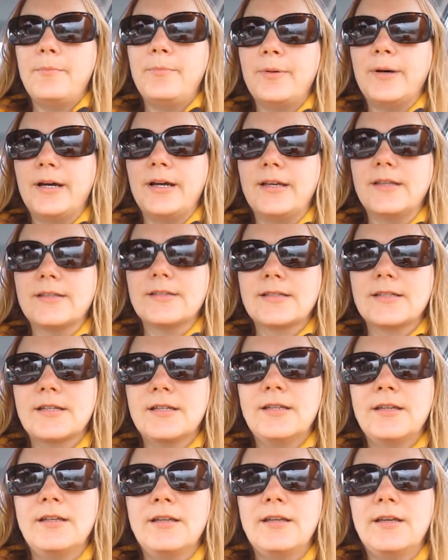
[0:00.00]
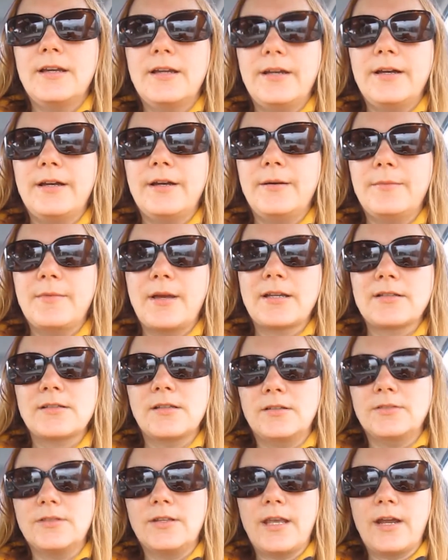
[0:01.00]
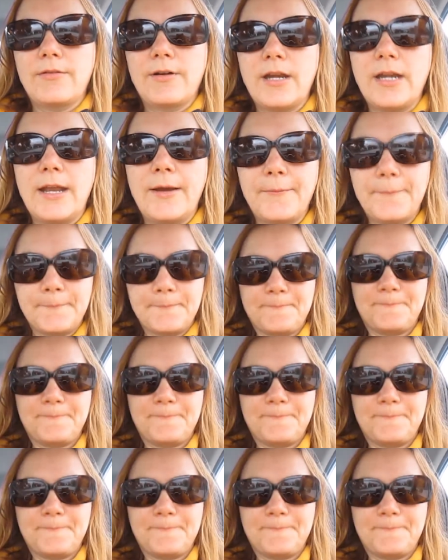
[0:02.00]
But actually, I'll do that right now.